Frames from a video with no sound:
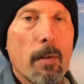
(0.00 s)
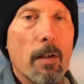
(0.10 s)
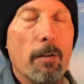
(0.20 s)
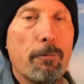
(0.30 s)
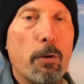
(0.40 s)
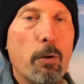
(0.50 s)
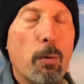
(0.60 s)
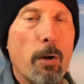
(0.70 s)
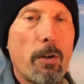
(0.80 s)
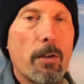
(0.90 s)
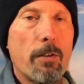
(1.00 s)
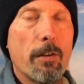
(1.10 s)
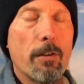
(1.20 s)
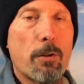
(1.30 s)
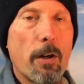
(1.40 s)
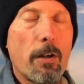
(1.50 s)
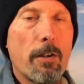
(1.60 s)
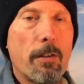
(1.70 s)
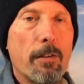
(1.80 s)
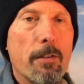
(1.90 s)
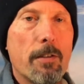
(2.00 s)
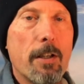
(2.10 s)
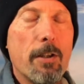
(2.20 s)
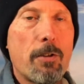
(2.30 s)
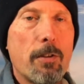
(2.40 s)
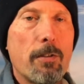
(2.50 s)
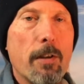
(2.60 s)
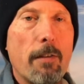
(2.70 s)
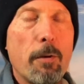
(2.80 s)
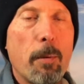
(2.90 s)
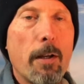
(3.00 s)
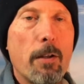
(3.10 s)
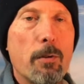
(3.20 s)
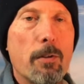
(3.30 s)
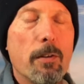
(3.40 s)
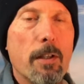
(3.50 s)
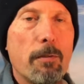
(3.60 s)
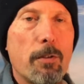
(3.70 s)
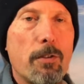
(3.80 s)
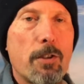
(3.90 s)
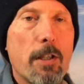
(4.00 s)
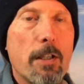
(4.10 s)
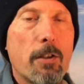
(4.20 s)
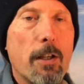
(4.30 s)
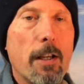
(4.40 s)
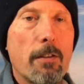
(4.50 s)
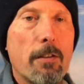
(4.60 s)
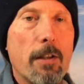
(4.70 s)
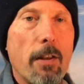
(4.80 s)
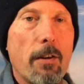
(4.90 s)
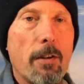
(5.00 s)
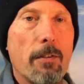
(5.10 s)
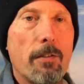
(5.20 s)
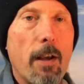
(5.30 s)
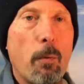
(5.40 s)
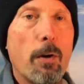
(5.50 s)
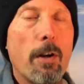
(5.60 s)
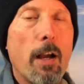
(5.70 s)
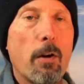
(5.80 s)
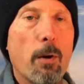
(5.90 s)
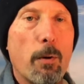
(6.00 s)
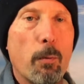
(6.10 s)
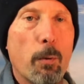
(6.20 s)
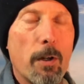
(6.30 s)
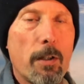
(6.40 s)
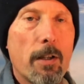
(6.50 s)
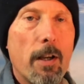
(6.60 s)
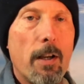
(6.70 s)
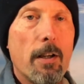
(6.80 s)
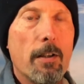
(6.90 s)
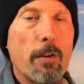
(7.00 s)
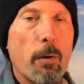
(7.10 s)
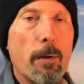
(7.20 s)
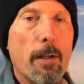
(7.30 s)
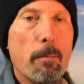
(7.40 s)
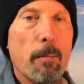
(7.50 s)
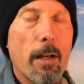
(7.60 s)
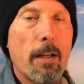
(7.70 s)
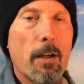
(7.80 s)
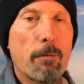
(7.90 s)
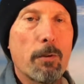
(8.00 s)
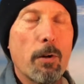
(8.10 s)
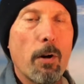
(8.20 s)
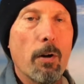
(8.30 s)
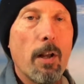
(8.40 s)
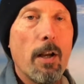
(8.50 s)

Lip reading: If food workers and truckers and teachers and everybody who delivers shit could get together and say, we're not going to work until we get Medicare for all.